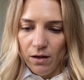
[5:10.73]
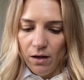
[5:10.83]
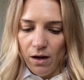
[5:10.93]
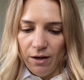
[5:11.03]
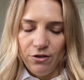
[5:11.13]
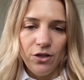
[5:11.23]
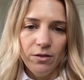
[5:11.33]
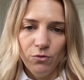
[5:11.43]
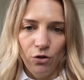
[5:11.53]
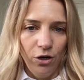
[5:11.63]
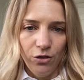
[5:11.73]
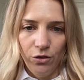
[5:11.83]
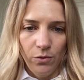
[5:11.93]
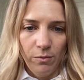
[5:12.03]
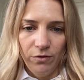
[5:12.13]
I've used a Moroccan
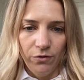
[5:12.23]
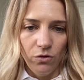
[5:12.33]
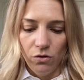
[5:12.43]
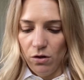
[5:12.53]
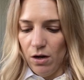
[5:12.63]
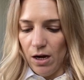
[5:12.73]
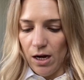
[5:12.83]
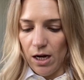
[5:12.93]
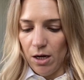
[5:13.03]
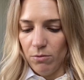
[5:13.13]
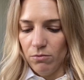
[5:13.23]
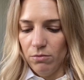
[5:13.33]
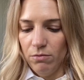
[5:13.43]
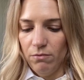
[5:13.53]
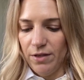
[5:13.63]
oil one before.
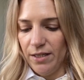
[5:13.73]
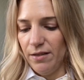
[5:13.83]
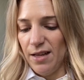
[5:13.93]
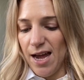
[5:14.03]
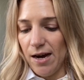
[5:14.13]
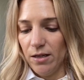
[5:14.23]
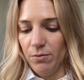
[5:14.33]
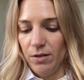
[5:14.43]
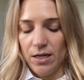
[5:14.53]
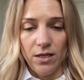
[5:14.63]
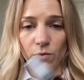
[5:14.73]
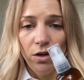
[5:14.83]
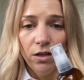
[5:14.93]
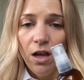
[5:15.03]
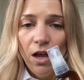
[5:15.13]
This is the Hair Expertise
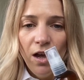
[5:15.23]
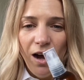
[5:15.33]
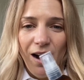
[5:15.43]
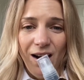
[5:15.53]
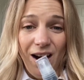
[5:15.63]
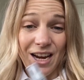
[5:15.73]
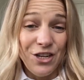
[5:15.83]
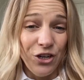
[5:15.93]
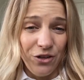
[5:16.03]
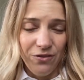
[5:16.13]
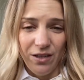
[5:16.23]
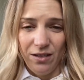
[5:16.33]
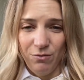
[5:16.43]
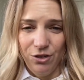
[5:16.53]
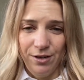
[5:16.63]
one. I don't think there's
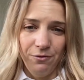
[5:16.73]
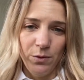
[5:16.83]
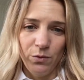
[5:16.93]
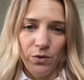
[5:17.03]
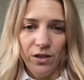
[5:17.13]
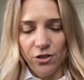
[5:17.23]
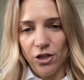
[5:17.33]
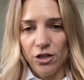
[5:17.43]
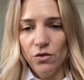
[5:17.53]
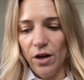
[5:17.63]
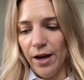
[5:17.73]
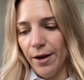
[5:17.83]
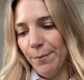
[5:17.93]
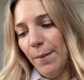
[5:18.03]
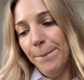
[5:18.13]
much difference between the two,
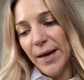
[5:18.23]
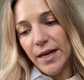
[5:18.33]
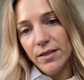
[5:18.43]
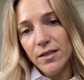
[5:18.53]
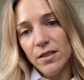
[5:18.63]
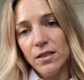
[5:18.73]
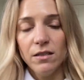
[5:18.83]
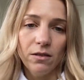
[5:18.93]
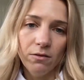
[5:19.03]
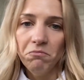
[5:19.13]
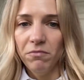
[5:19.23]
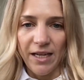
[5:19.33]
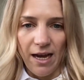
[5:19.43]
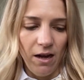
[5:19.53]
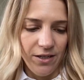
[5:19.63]
but
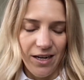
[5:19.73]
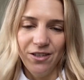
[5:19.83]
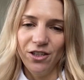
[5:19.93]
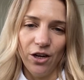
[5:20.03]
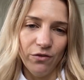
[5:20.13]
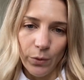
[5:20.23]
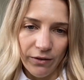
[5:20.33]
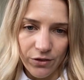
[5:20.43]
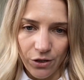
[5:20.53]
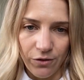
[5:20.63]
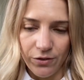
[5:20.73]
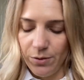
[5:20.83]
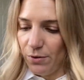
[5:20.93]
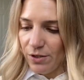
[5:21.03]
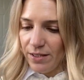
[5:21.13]
yeah, I tend to go for whatever's on offer, to
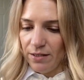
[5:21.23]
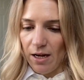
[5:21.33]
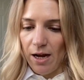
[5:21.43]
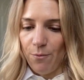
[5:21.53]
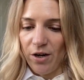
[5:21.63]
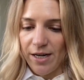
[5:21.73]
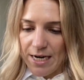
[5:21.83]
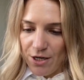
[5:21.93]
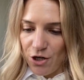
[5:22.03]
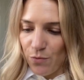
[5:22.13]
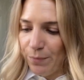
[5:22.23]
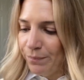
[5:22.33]
be honest, when I need a new one.